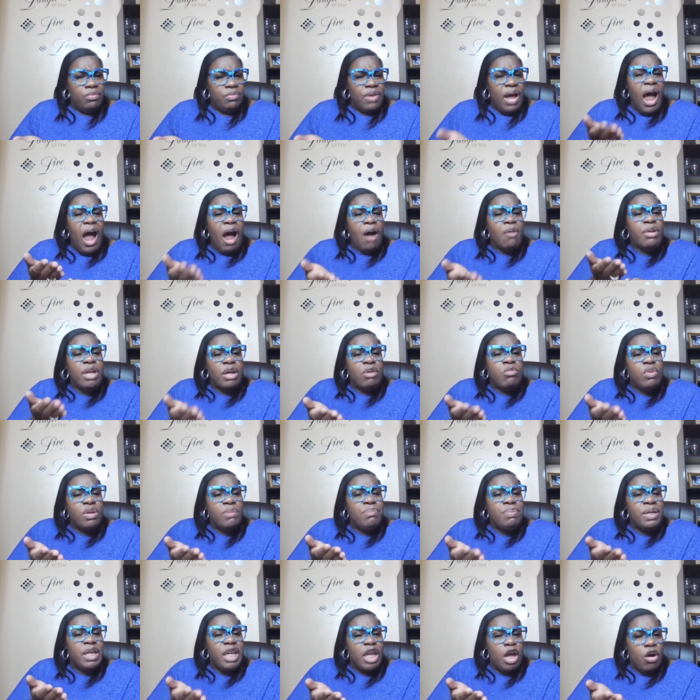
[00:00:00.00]
How can we
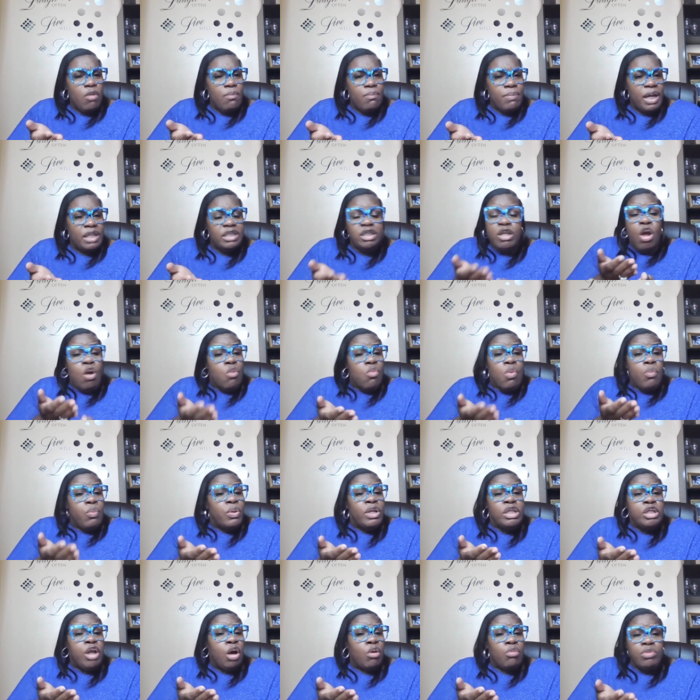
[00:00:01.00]
be helpmates when
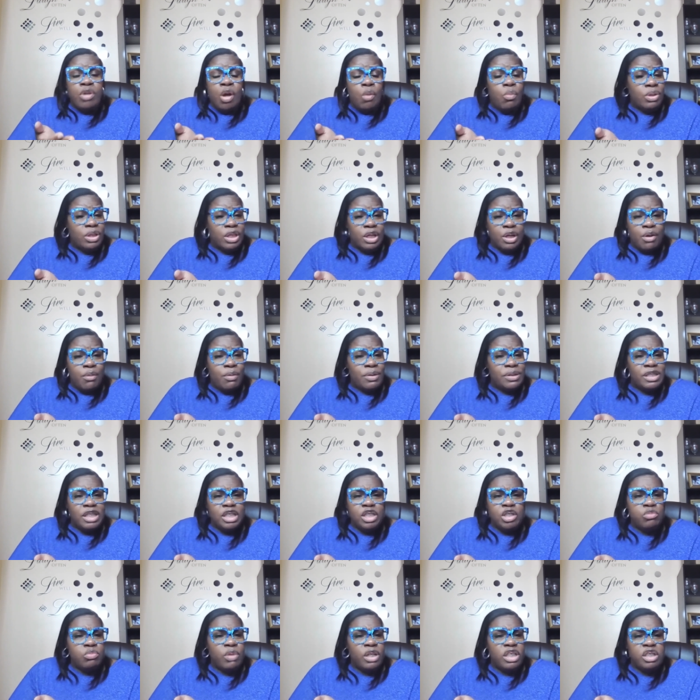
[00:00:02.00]
we don't know what the current
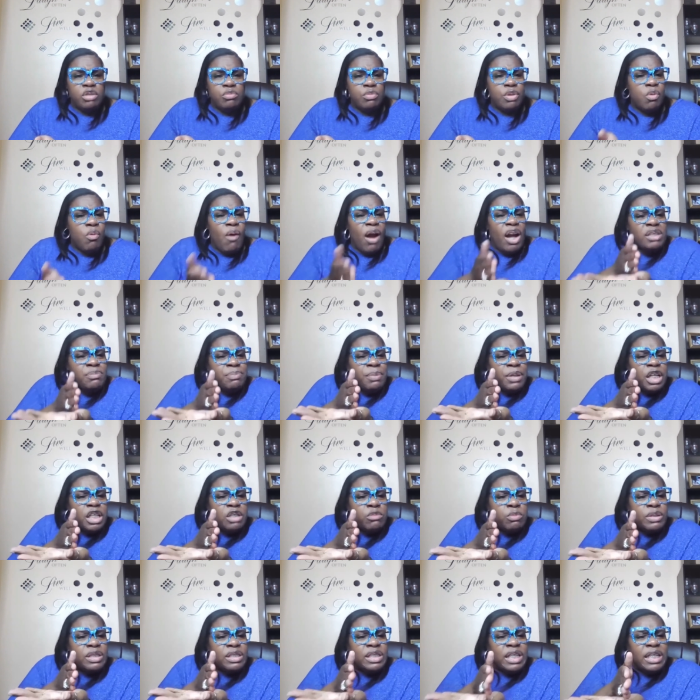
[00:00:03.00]
situation requires because
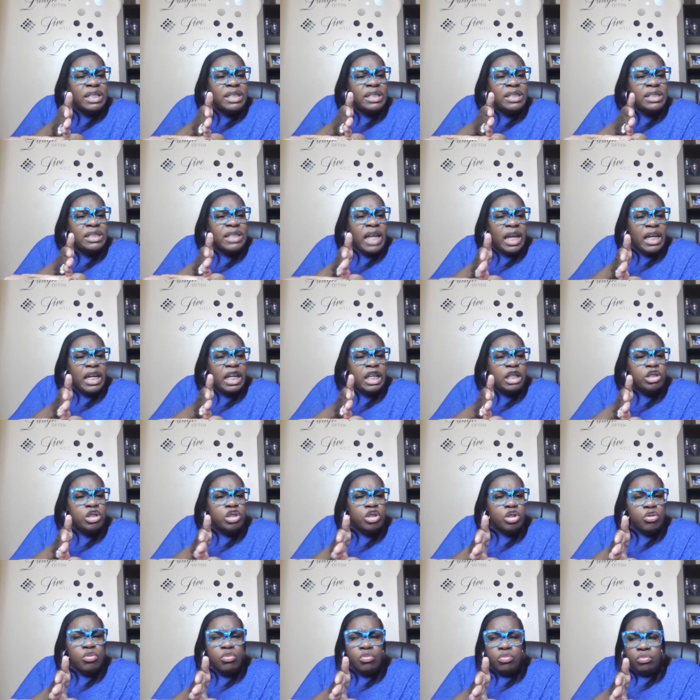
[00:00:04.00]
we didn't stay in
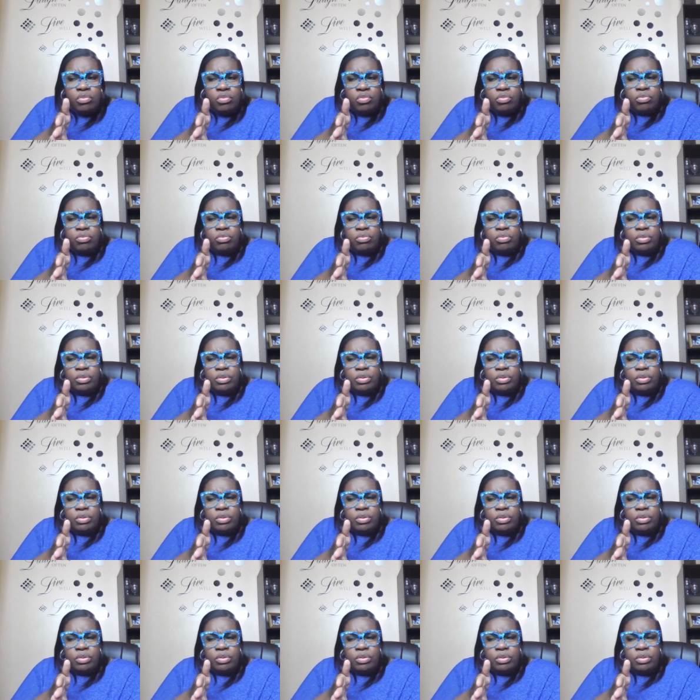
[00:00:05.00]
tune?